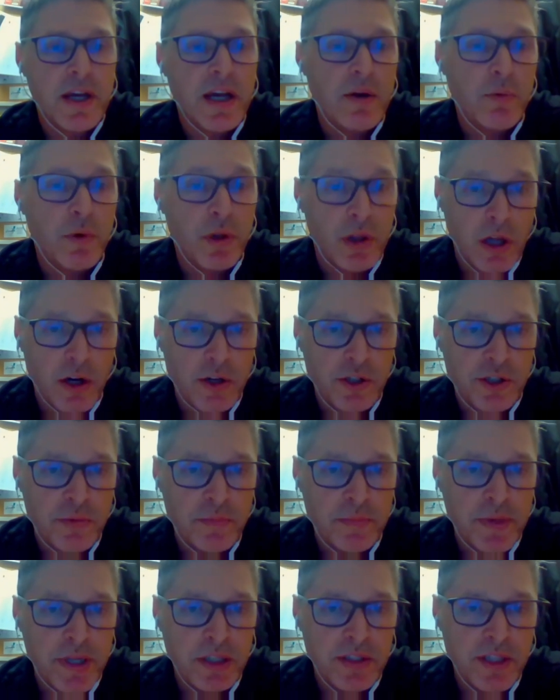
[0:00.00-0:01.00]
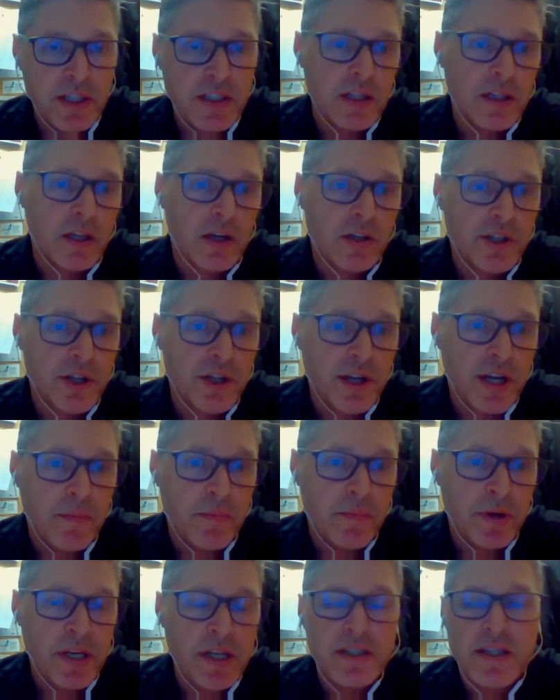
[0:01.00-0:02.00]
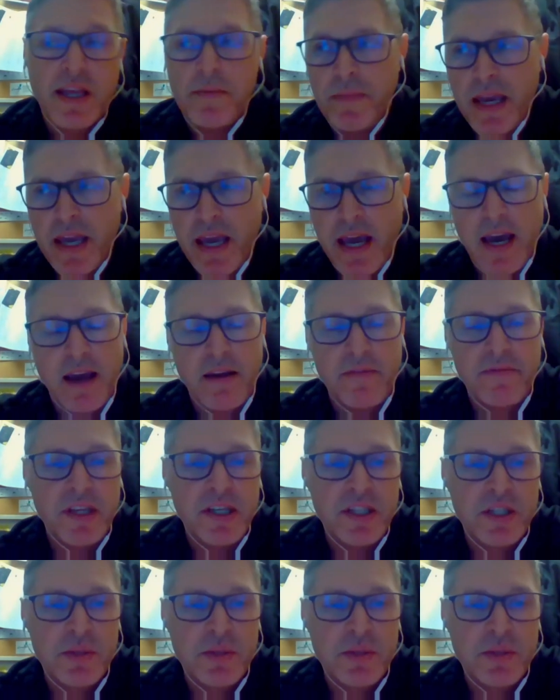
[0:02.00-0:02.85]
with larger buildings and larger companies that may have these